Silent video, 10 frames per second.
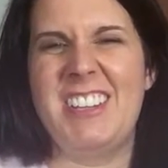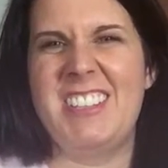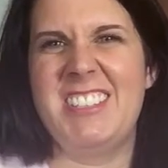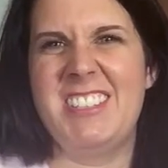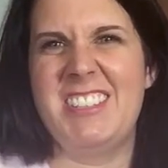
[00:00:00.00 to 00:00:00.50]

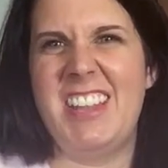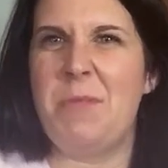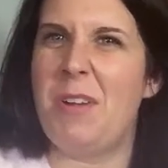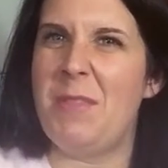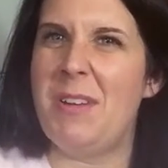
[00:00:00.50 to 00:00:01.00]
because uh,
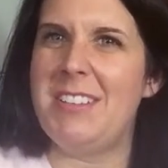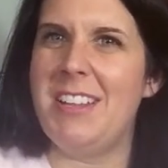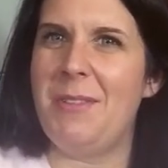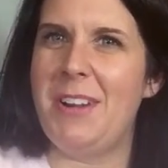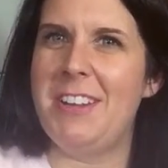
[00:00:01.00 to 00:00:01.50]
that part of the
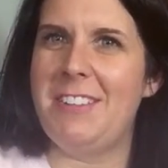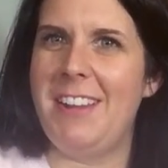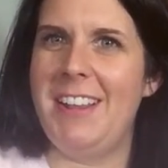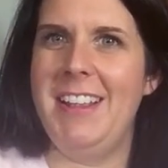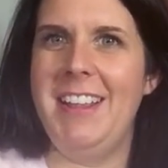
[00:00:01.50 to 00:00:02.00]
brain's not working
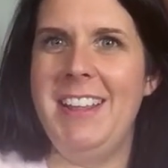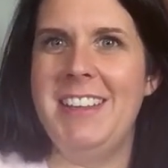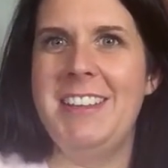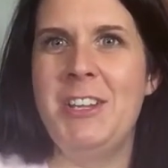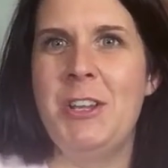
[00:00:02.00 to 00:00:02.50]
right.
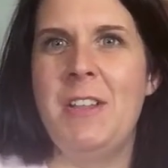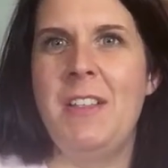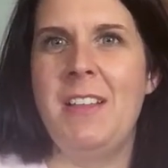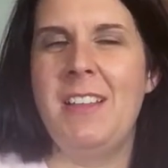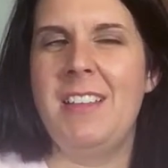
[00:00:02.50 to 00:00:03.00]
And
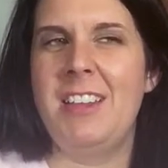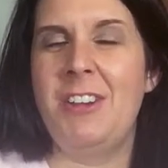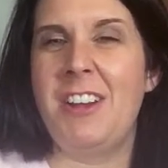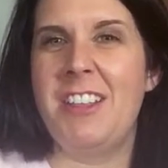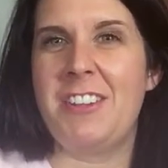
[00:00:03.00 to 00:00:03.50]

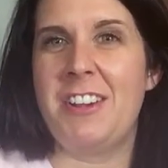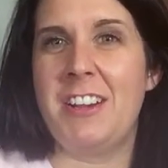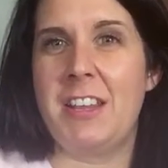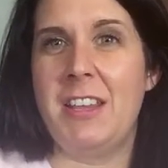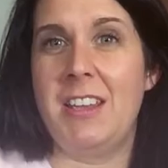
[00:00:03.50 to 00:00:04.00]
you're either
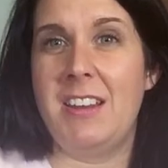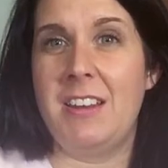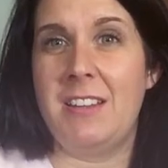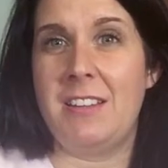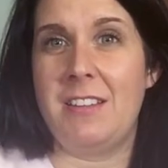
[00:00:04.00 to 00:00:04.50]
going to
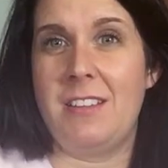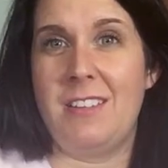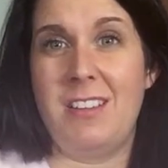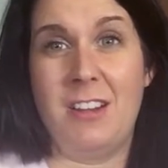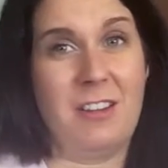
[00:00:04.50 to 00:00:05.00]
get,
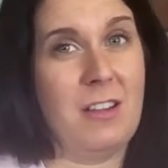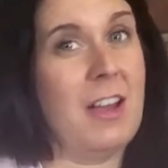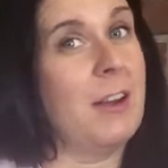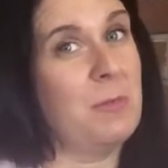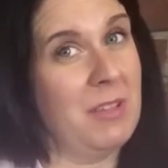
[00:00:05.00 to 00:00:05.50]
uh,
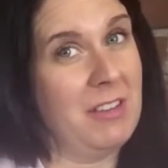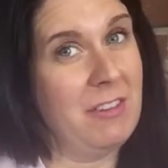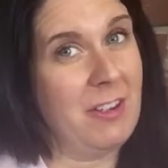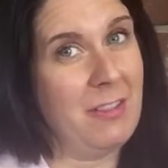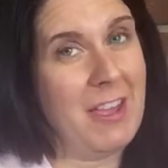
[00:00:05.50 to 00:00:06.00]
uh, I don't
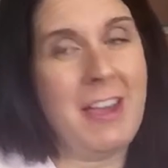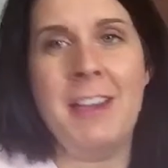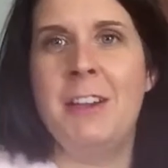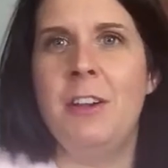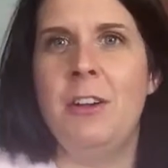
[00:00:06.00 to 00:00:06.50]
believe in all
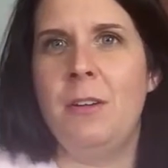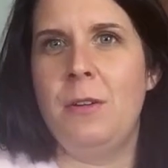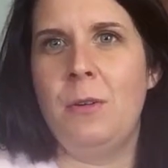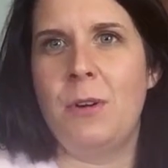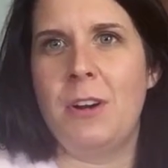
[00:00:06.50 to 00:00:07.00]
that,
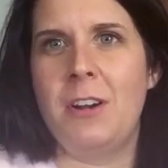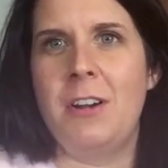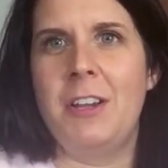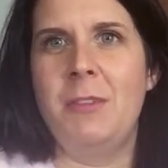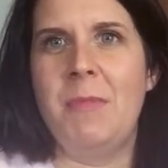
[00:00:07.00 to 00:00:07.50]

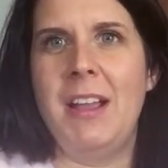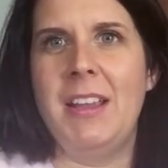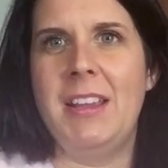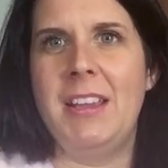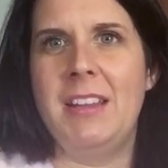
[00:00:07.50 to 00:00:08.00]
or you
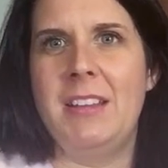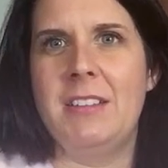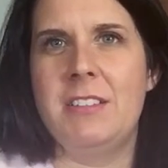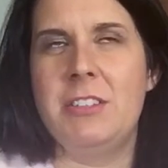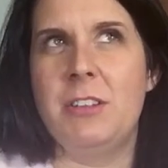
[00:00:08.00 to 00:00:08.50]
might
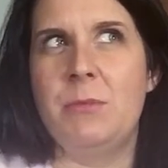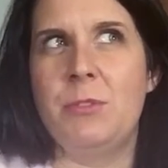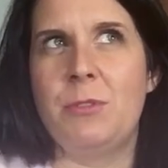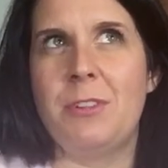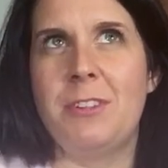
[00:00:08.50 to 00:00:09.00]
get
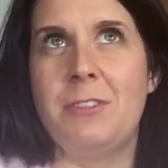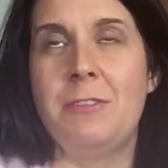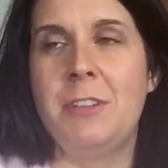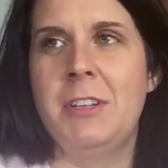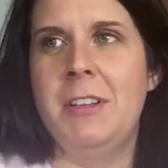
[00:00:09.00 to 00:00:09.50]
some sort
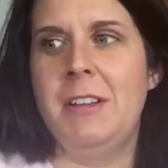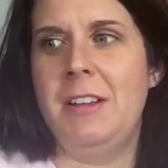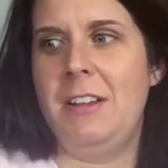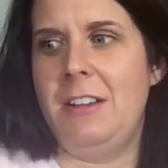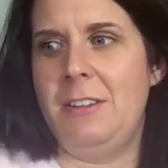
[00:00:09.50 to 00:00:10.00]
of
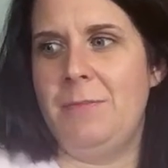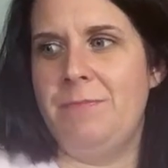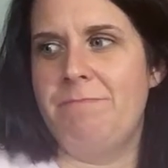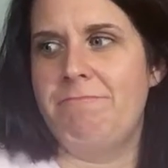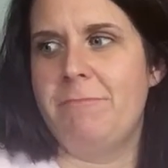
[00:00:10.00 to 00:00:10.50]

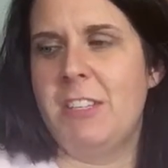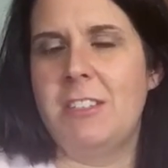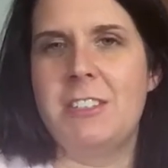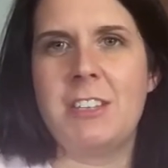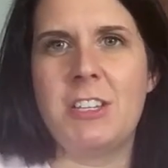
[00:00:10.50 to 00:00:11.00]
um,
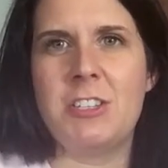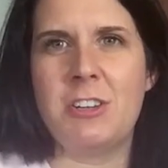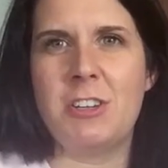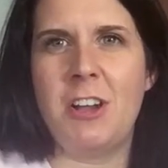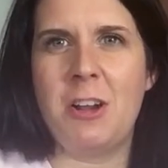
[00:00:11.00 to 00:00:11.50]

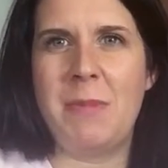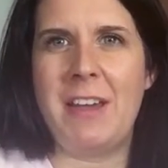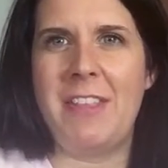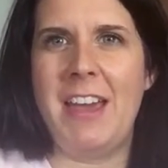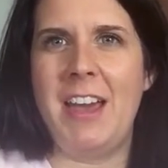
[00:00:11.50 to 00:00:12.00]
discussion or talk
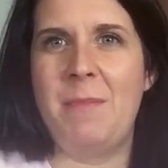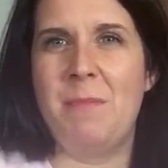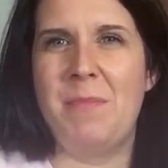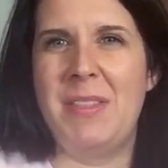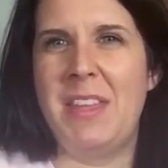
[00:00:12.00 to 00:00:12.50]
about
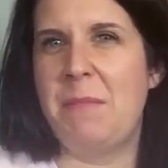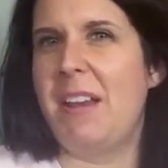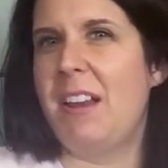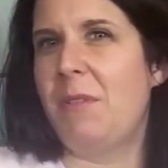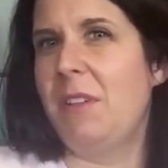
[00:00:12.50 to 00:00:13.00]
that, but they
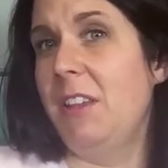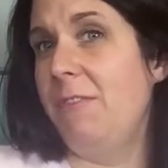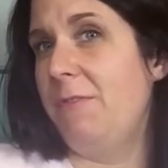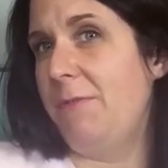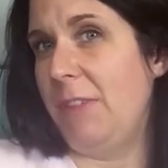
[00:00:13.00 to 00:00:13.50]
may not
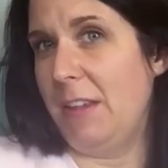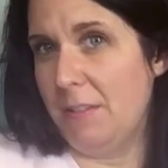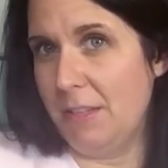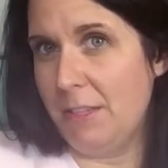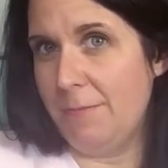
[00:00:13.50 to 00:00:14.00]
really
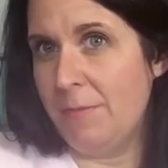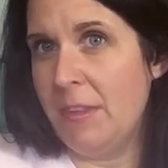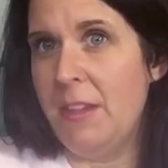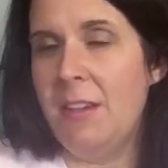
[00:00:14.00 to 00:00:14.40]
feel it.